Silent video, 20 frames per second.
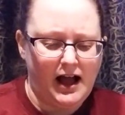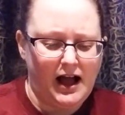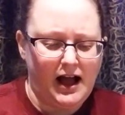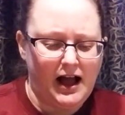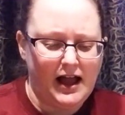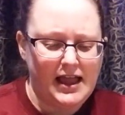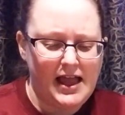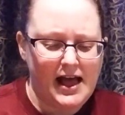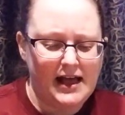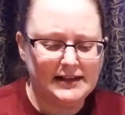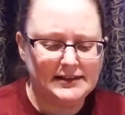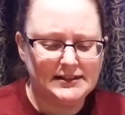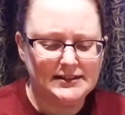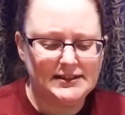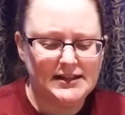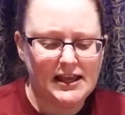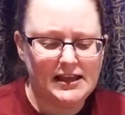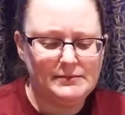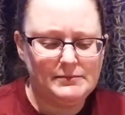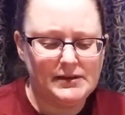
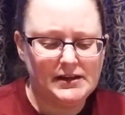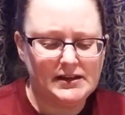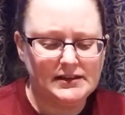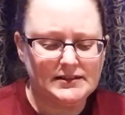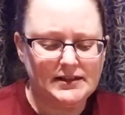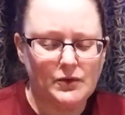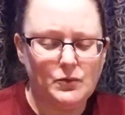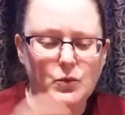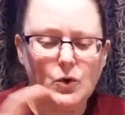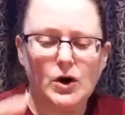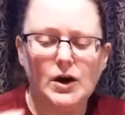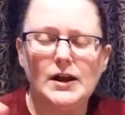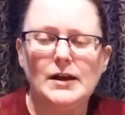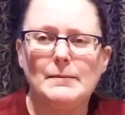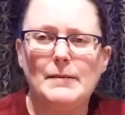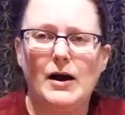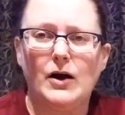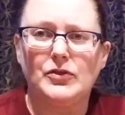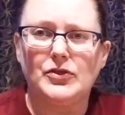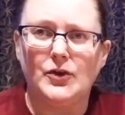hesitate because I worry
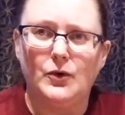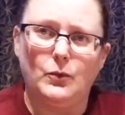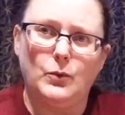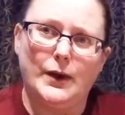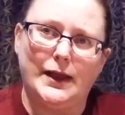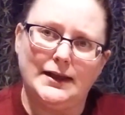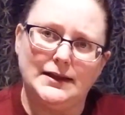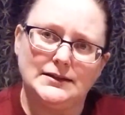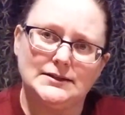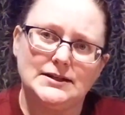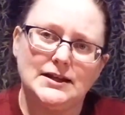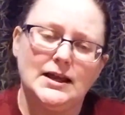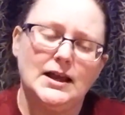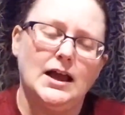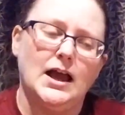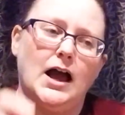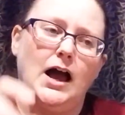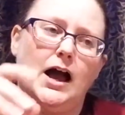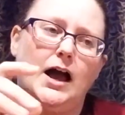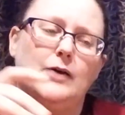about the weight.
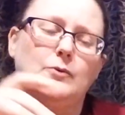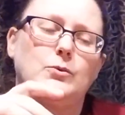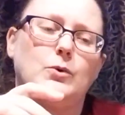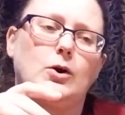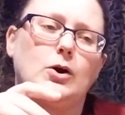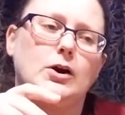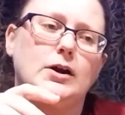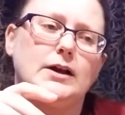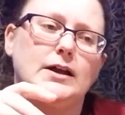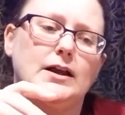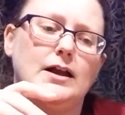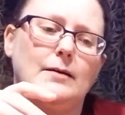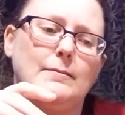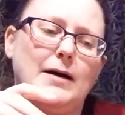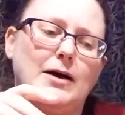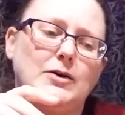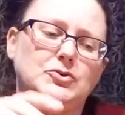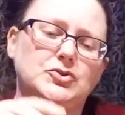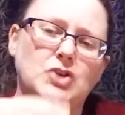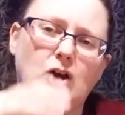I worry
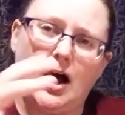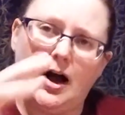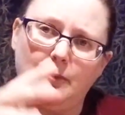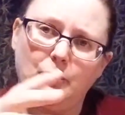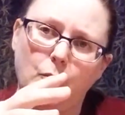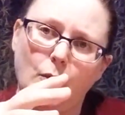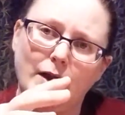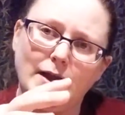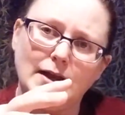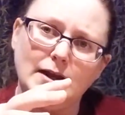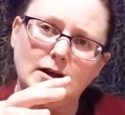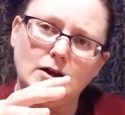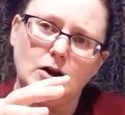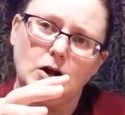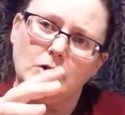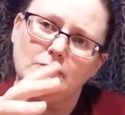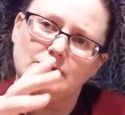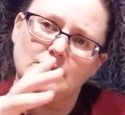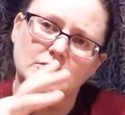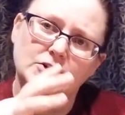about top weight
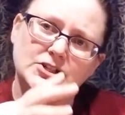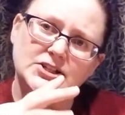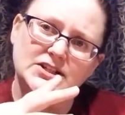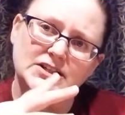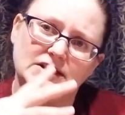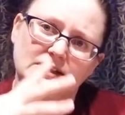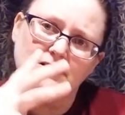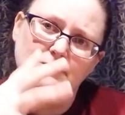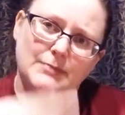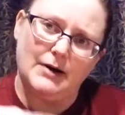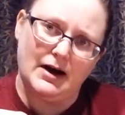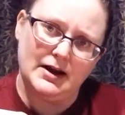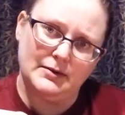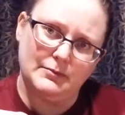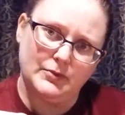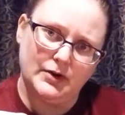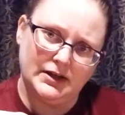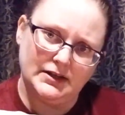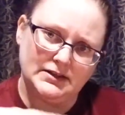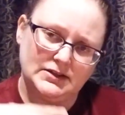versus bottom
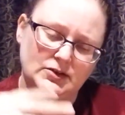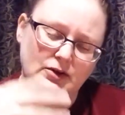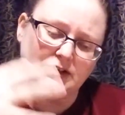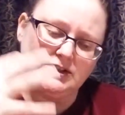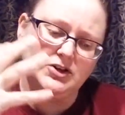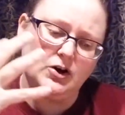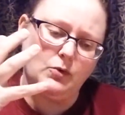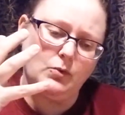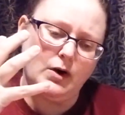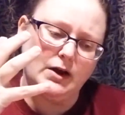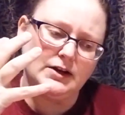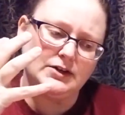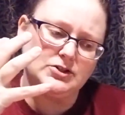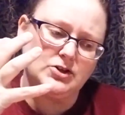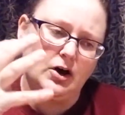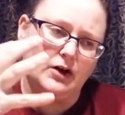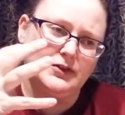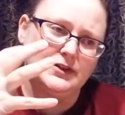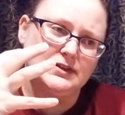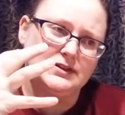weight. So I don't want a
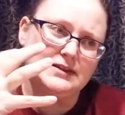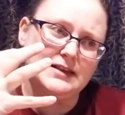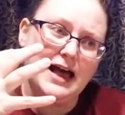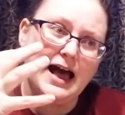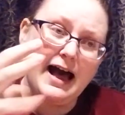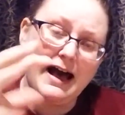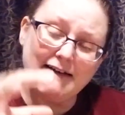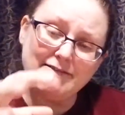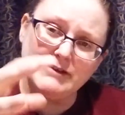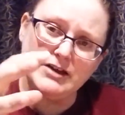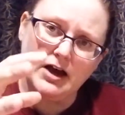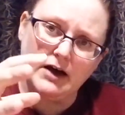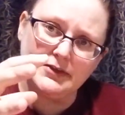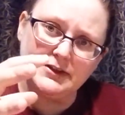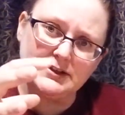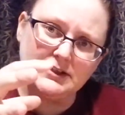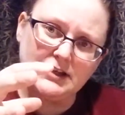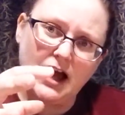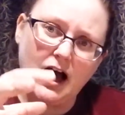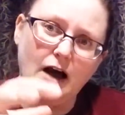doll that's heavy on the
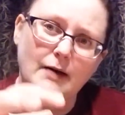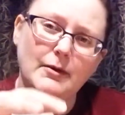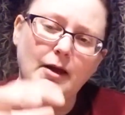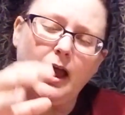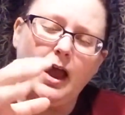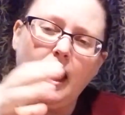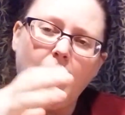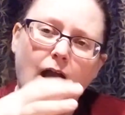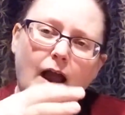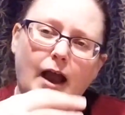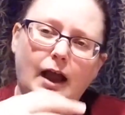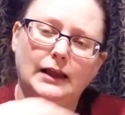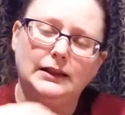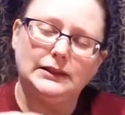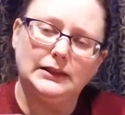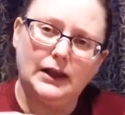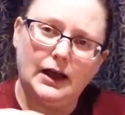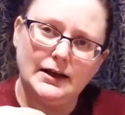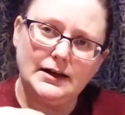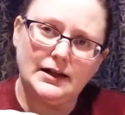top
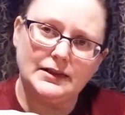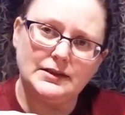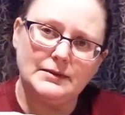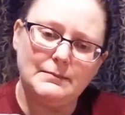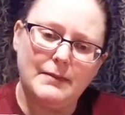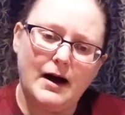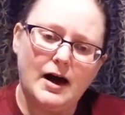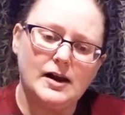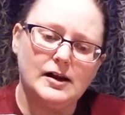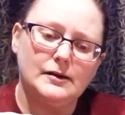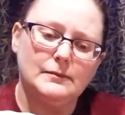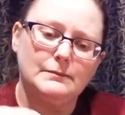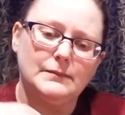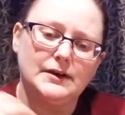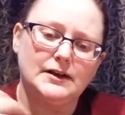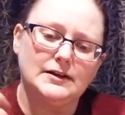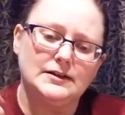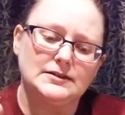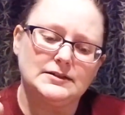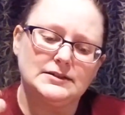and light on the bottom
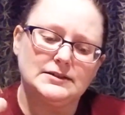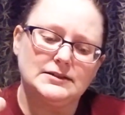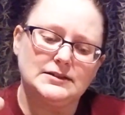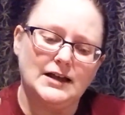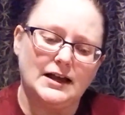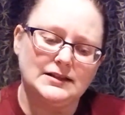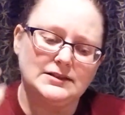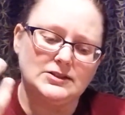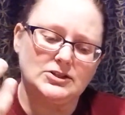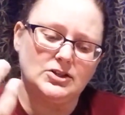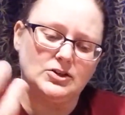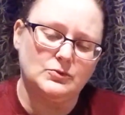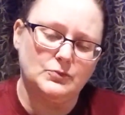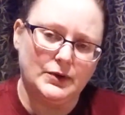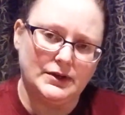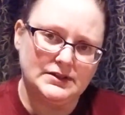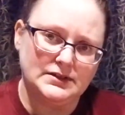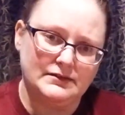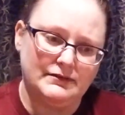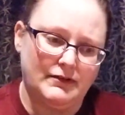because that's going to
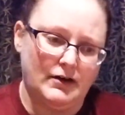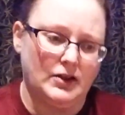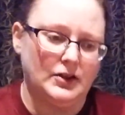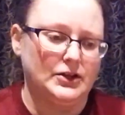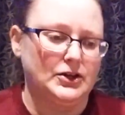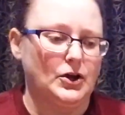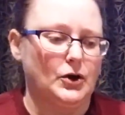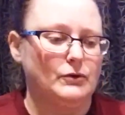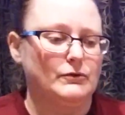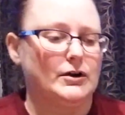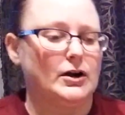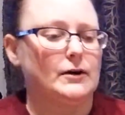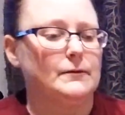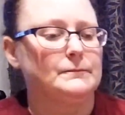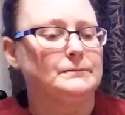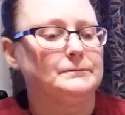risk falling over.